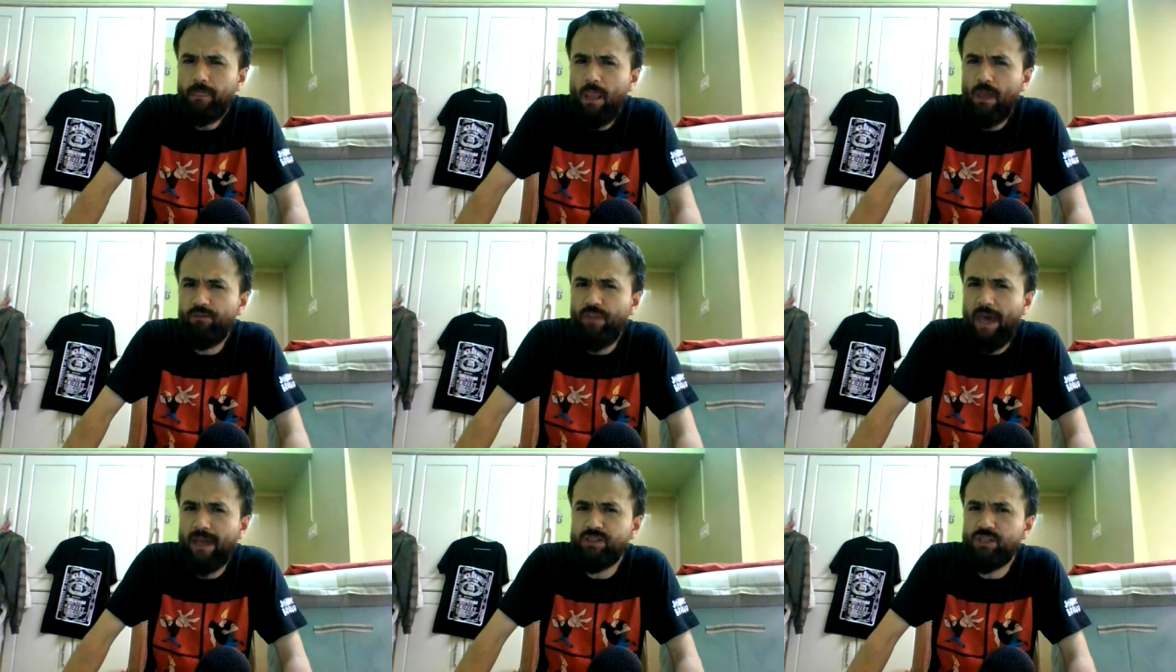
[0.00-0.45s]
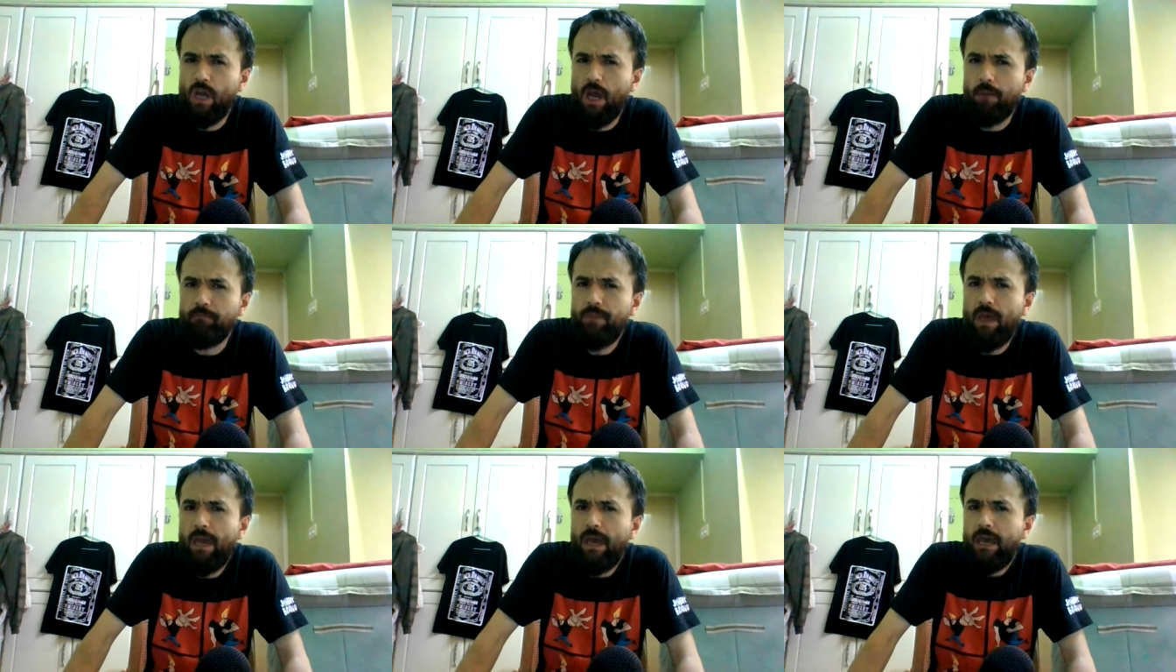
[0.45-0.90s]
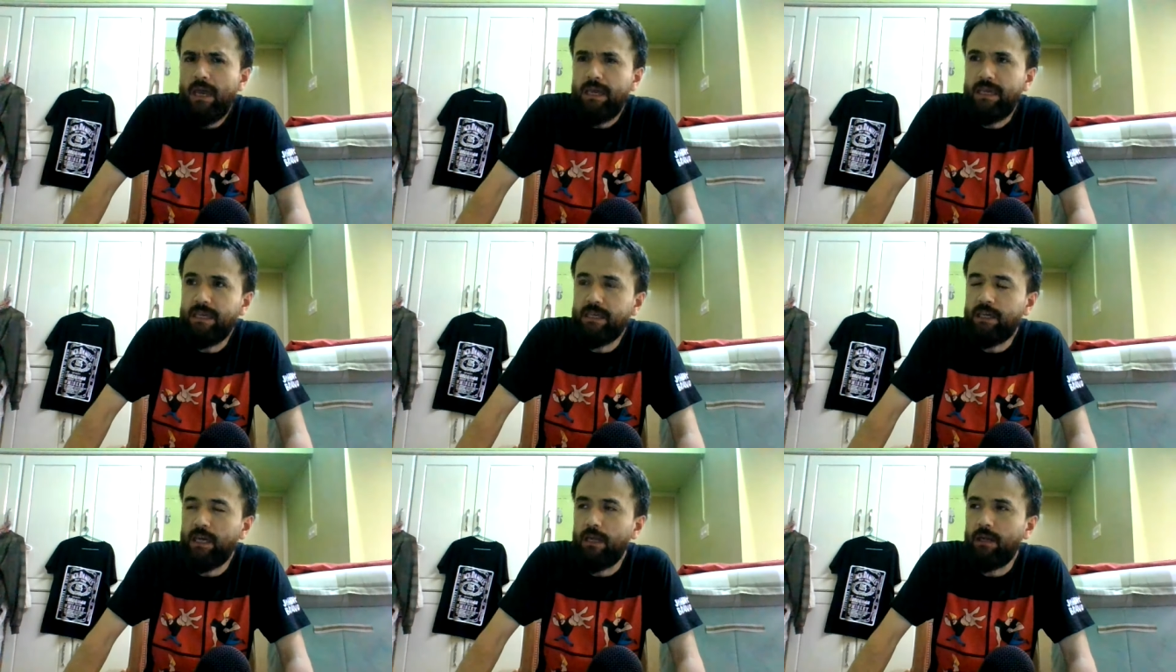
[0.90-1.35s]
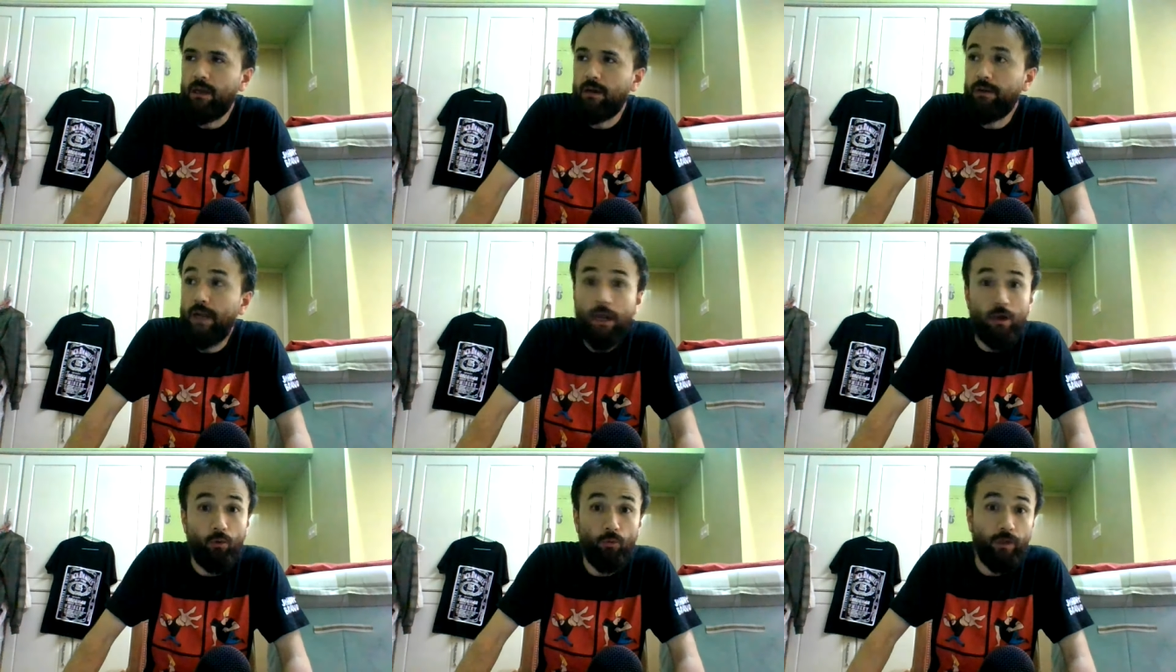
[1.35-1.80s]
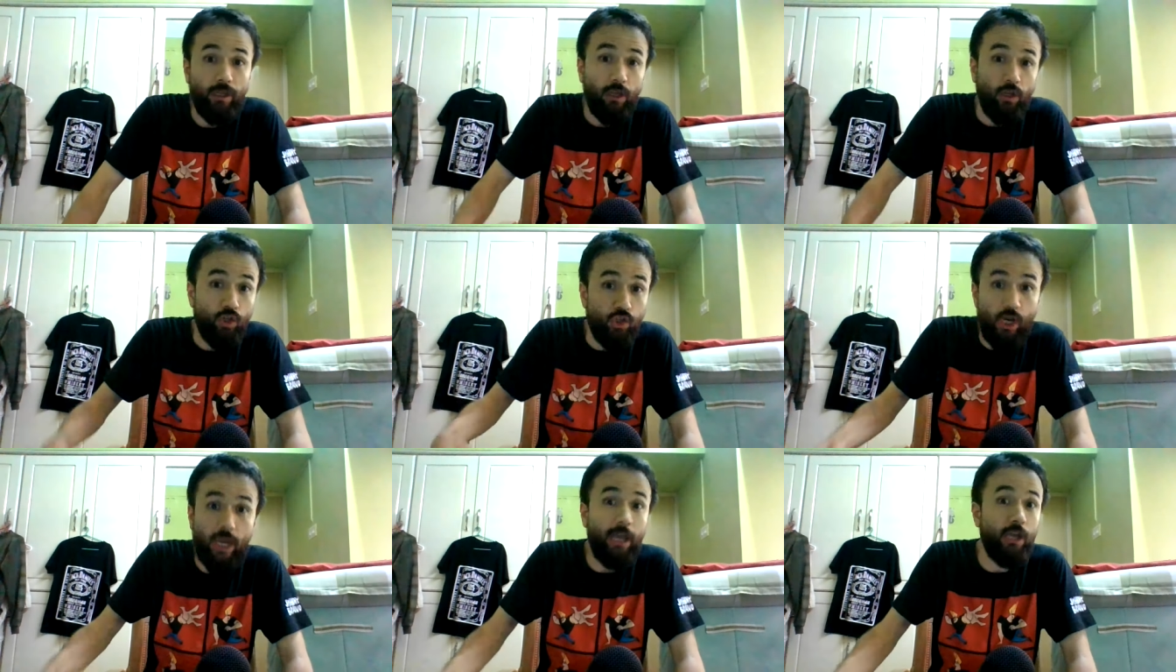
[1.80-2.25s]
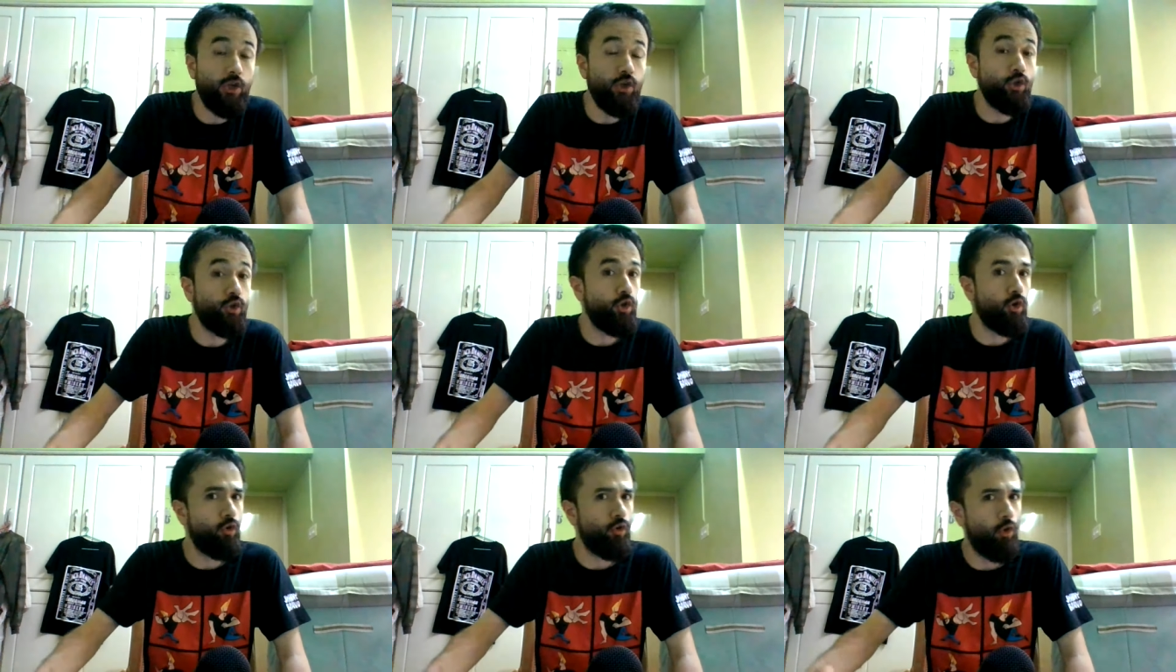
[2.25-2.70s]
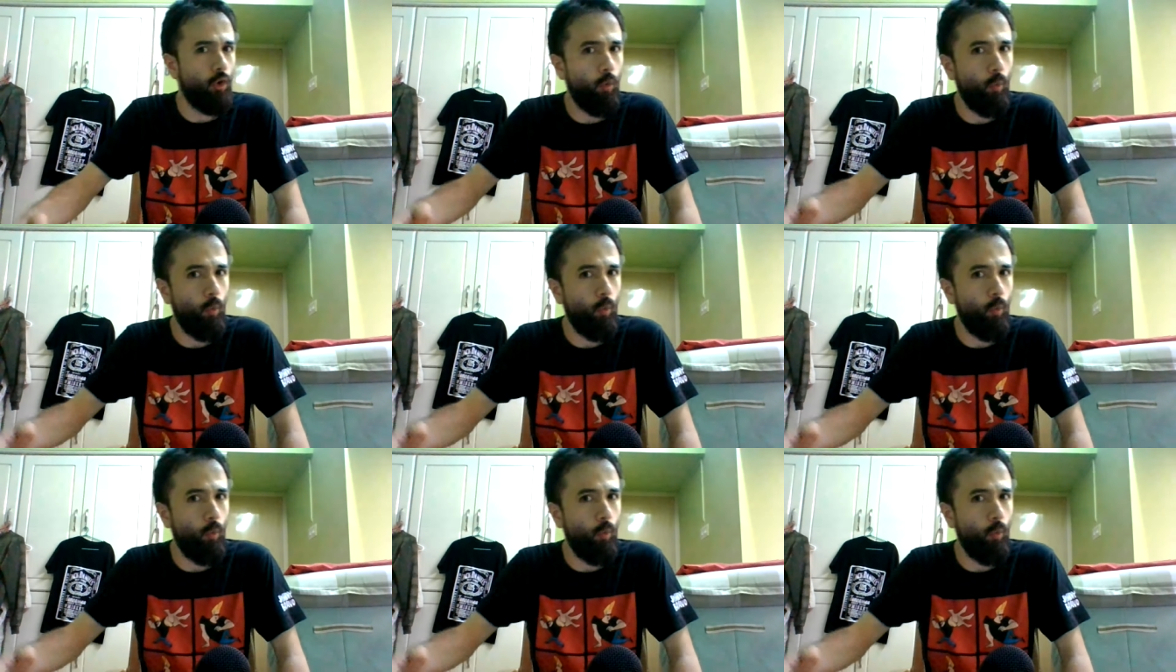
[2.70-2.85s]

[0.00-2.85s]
that uh, he can not only change the